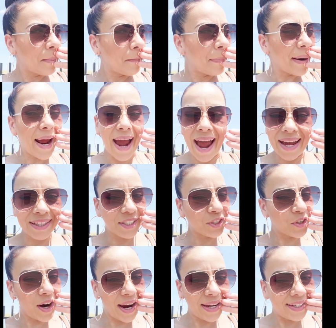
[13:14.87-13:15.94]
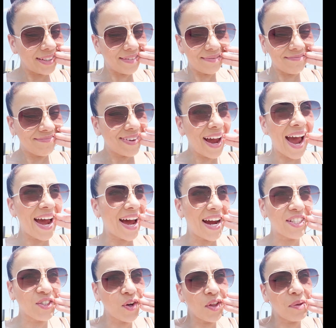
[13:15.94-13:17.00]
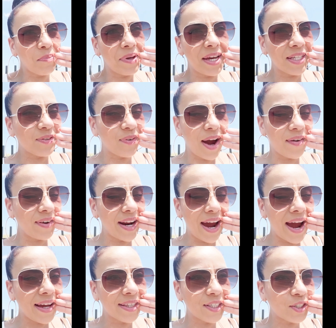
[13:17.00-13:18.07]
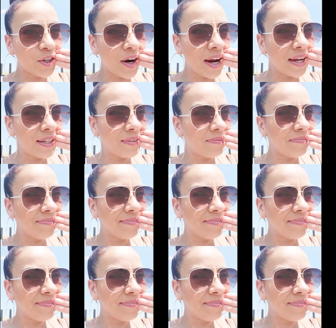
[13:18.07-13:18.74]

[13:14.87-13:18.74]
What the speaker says: but I had to try it. I saw the PS5 and I had to try it.